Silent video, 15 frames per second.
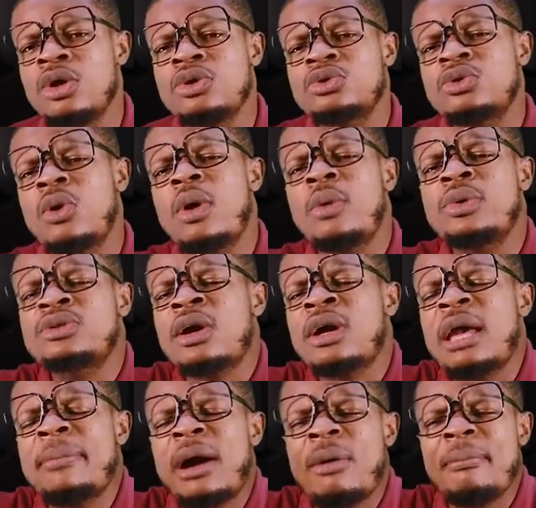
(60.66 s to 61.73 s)
So when we talk
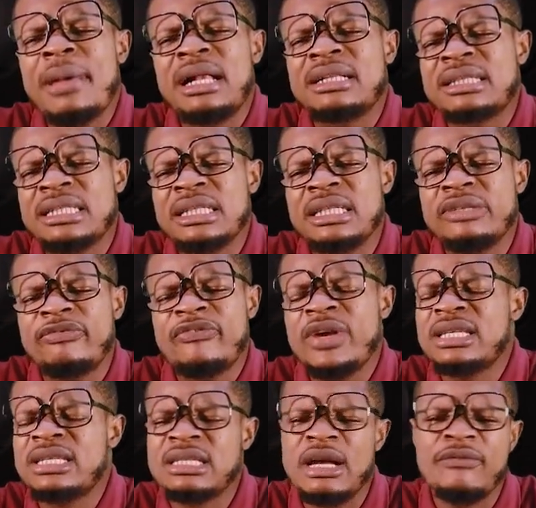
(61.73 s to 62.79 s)
about melting,
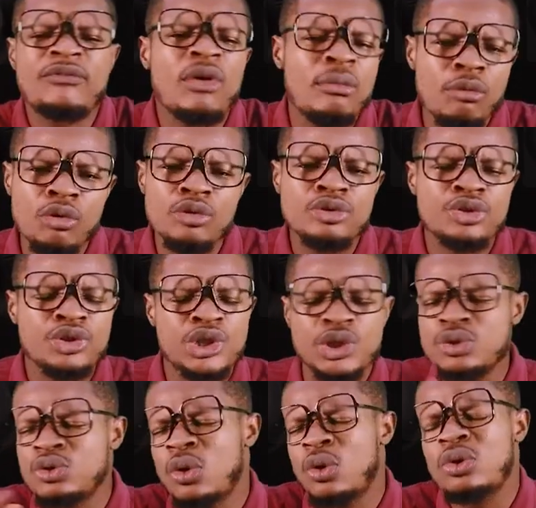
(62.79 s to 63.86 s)
first and foremost, you
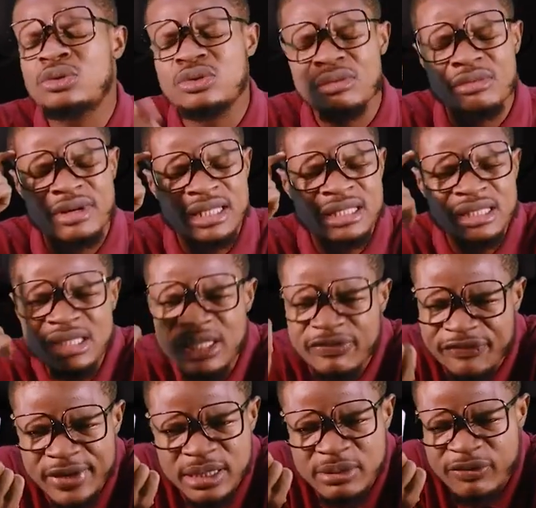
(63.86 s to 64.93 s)
should know, reason it
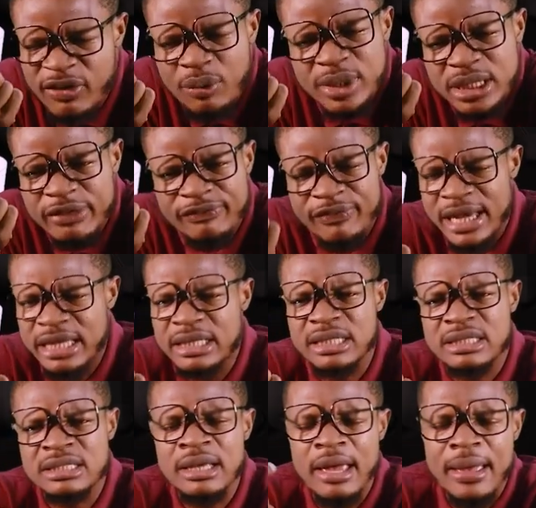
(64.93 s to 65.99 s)
first before we define
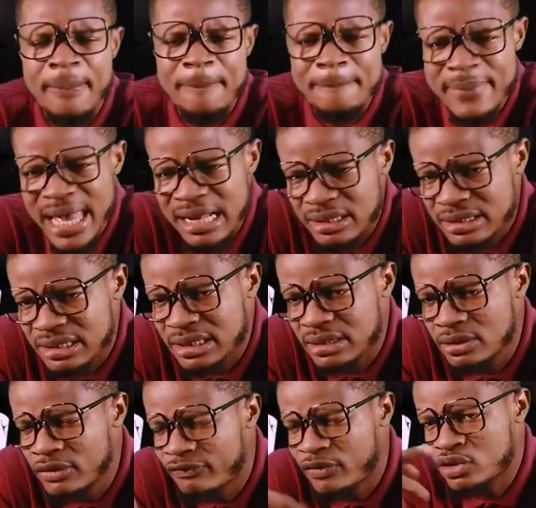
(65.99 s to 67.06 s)
it. Melt,
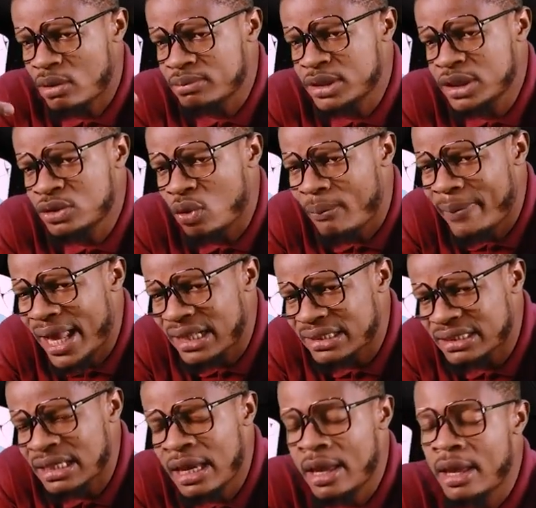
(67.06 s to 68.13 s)
for something to
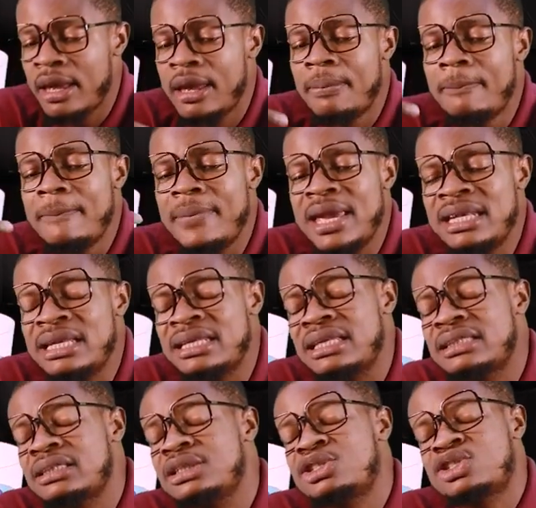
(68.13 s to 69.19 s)
melt, meaning
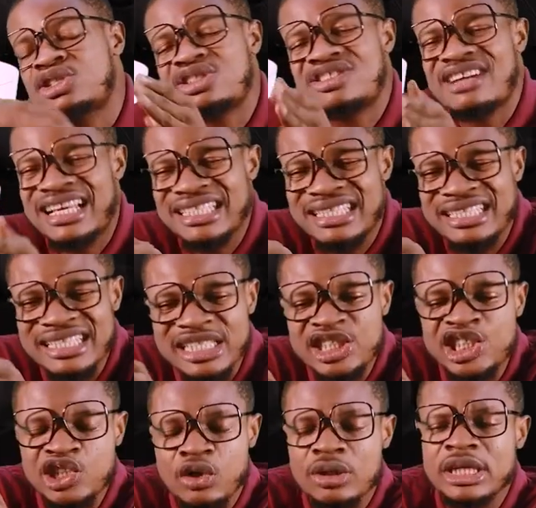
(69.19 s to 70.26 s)
it is
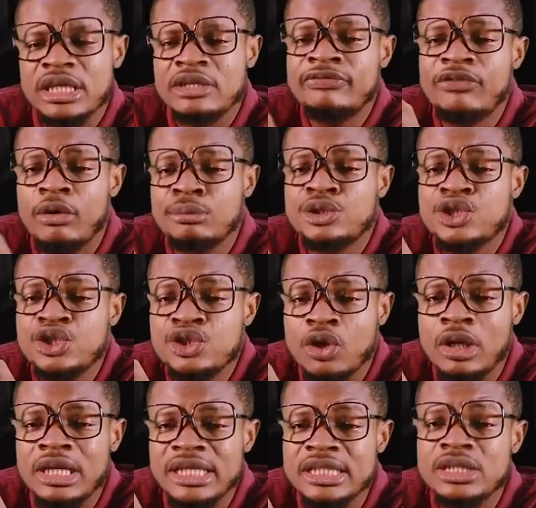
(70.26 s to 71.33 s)
transitioning from
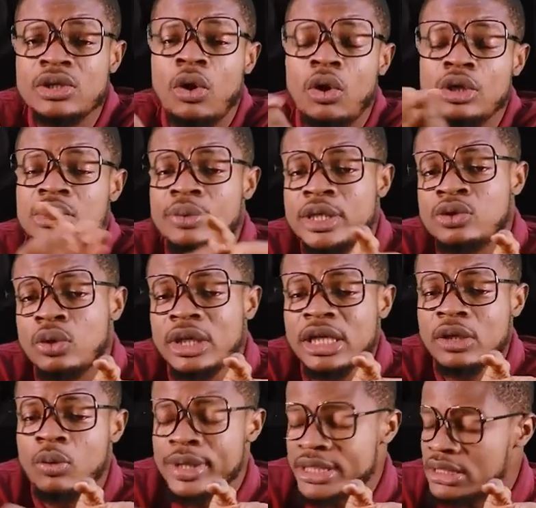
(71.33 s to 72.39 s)
solid all the way to
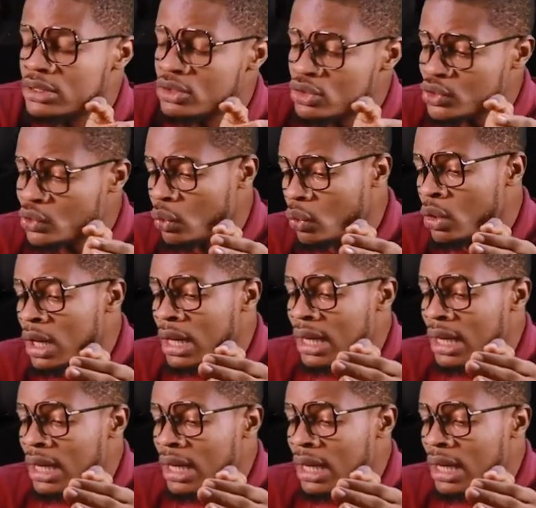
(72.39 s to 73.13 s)
liquid. So